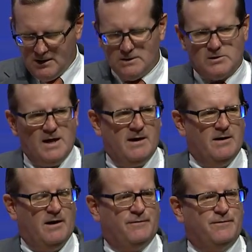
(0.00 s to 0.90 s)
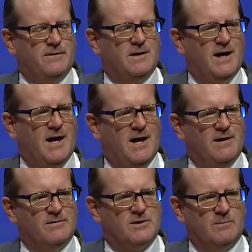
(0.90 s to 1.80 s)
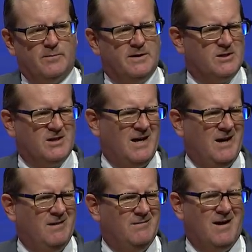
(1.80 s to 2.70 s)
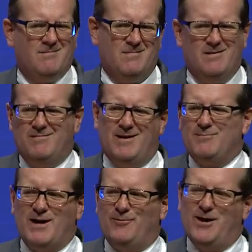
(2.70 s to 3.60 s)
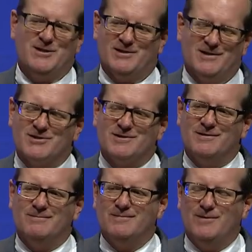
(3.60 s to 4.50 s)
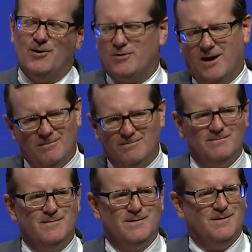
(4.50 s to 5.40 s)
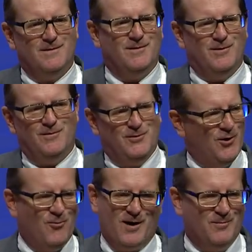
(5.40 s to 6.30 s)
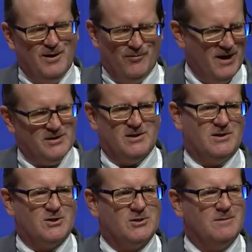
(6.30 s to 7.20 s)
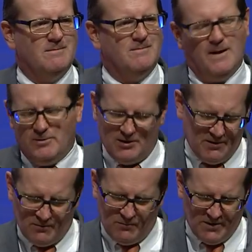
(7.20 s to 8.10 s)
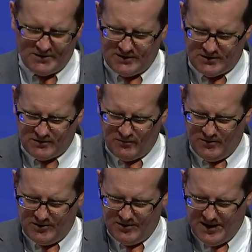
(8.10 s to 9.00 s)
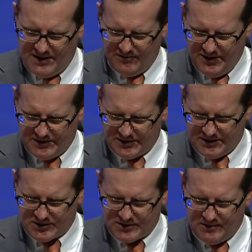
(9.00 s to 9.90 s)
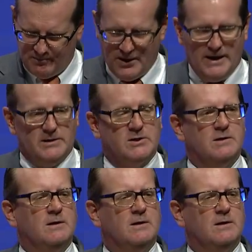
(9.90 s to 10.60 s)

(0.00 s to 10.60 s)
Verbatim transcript: It's not enough uh, simply to say, I'm not a racist. Okay, you don't want to be a racist. Maybe in one sense of the word, you're not a racist. But